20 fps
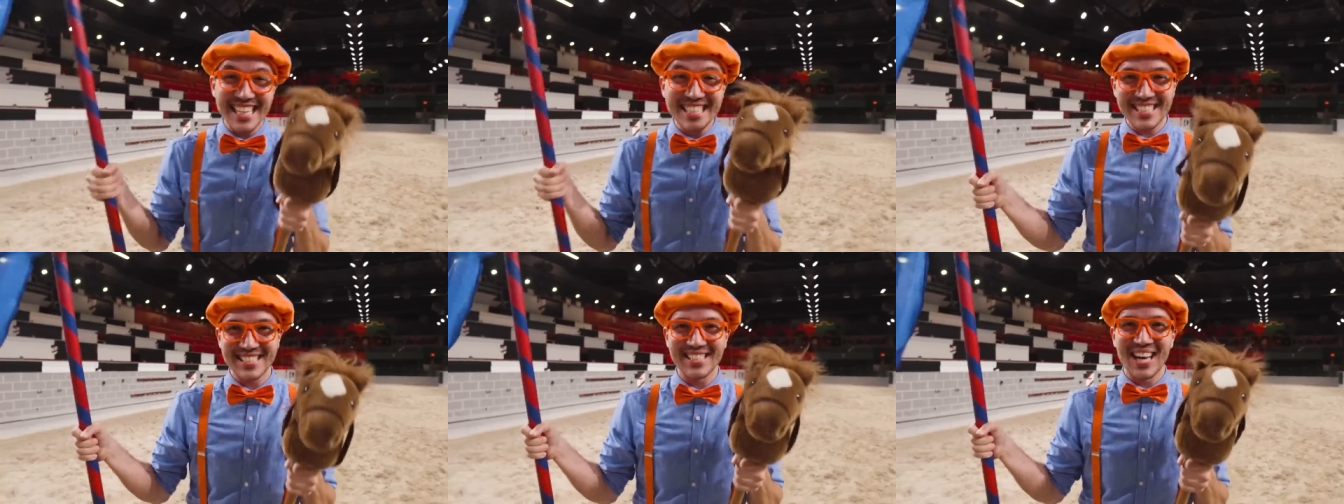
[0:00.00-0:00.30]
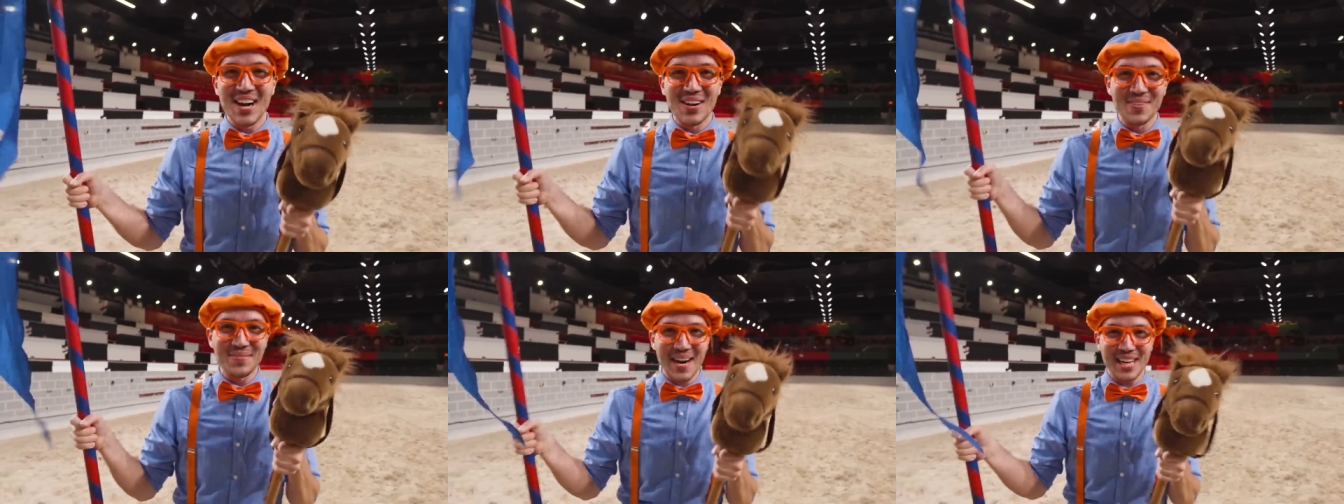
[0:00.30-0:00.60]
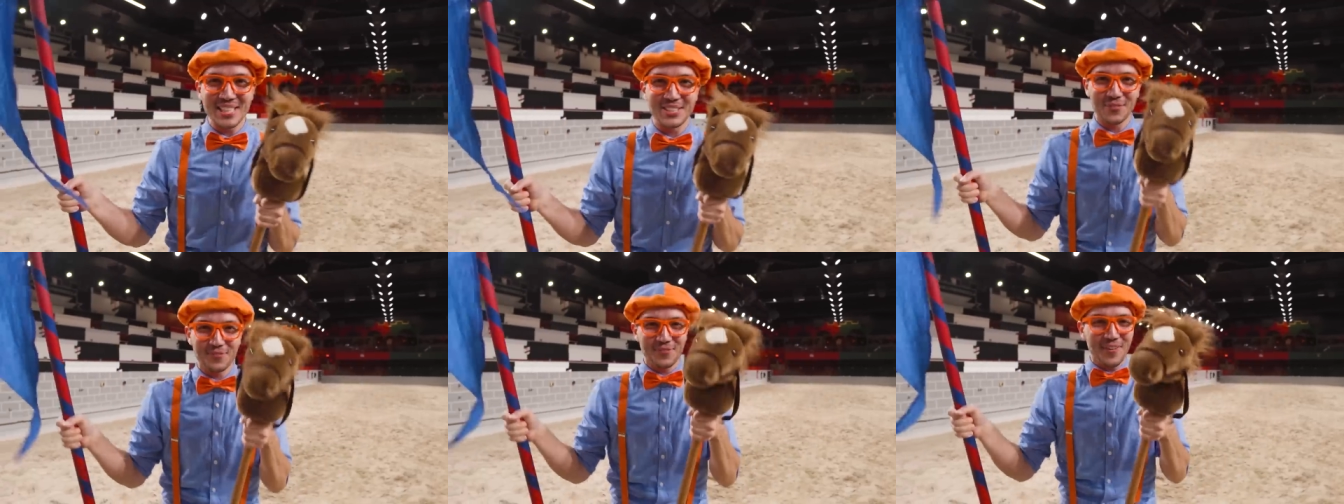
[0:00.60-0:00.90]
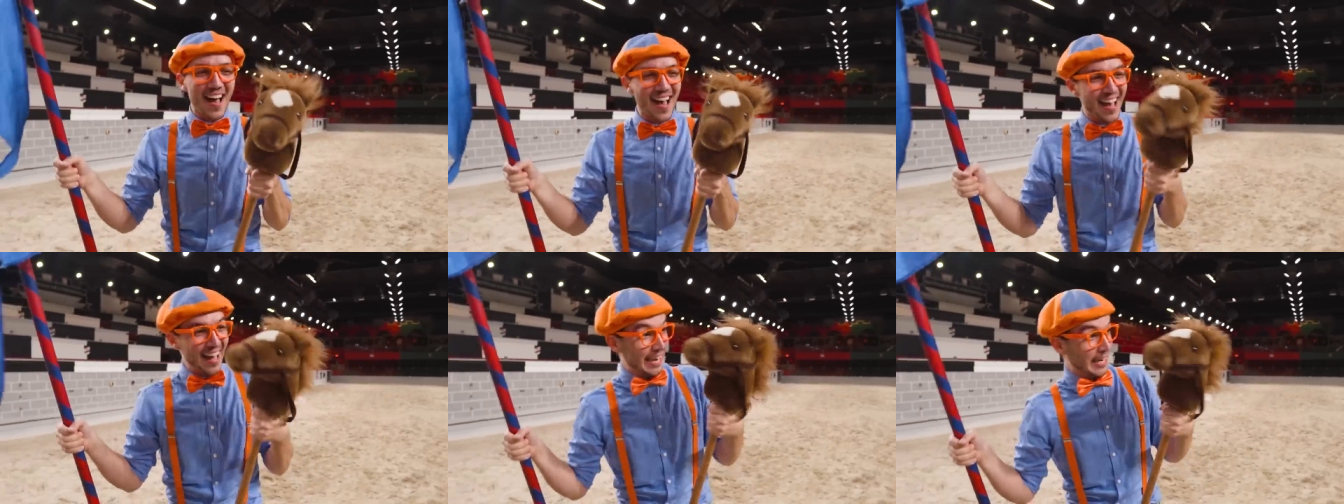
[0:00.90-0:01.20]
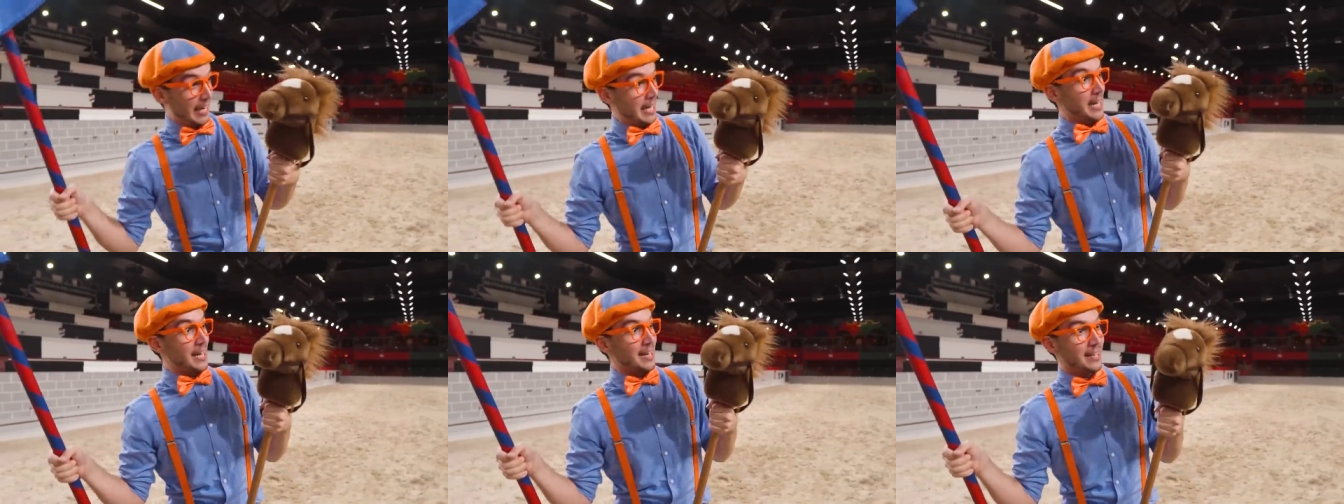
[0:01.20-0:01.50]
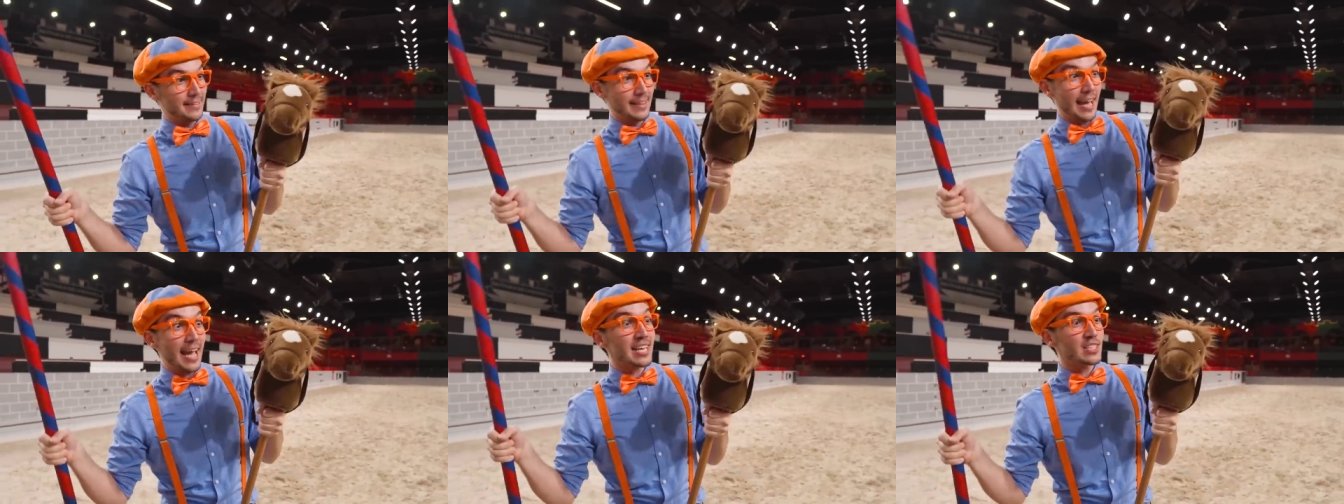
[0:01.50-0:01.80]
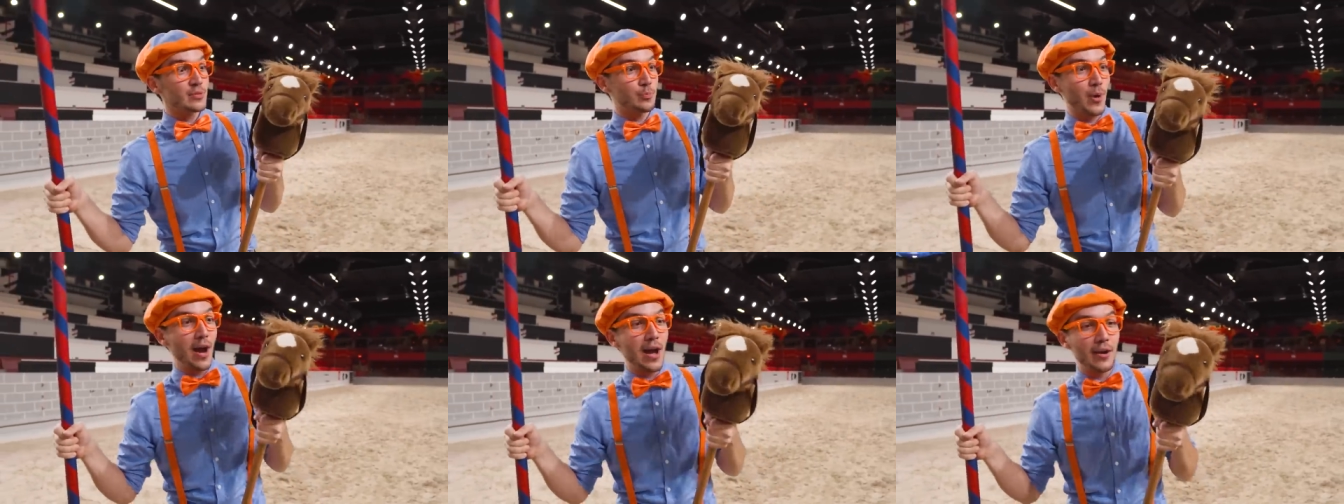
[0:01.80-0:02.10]
is so much fun.
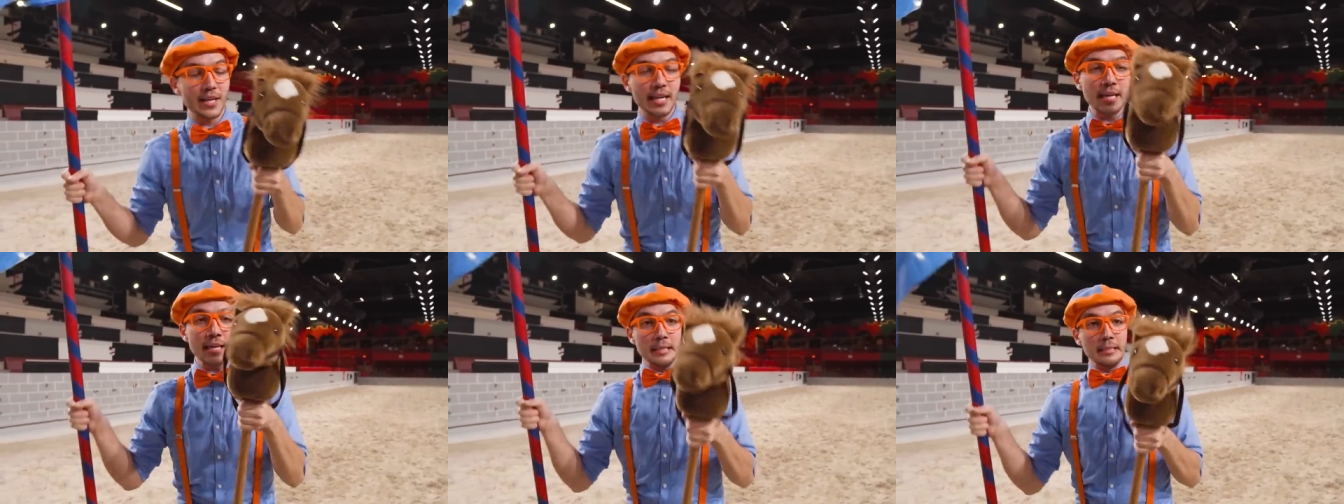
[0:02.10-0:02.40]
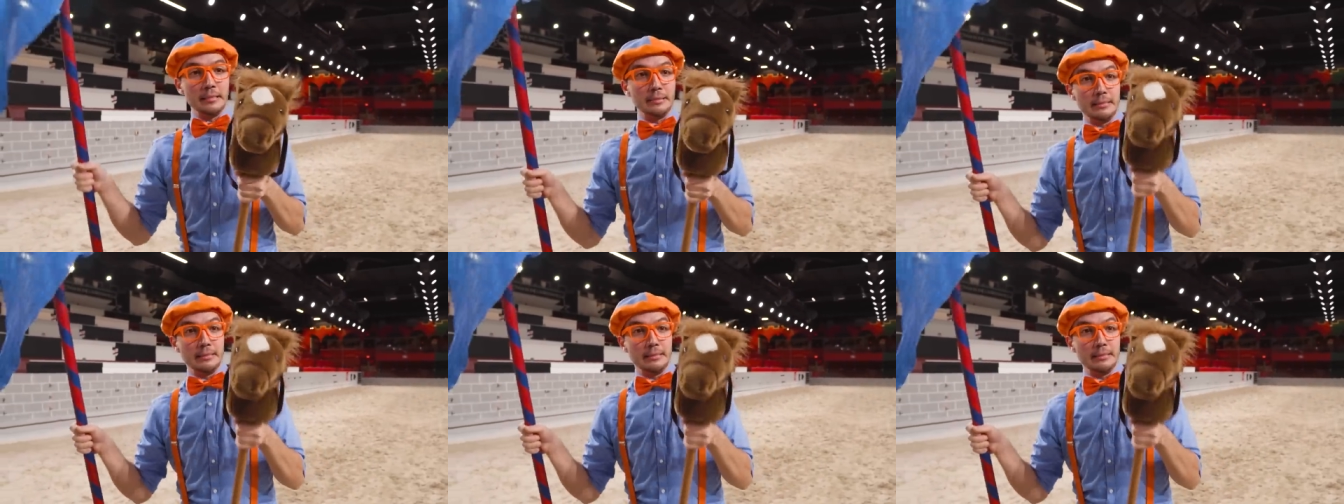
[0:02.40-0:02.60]
Thanks, Brownie.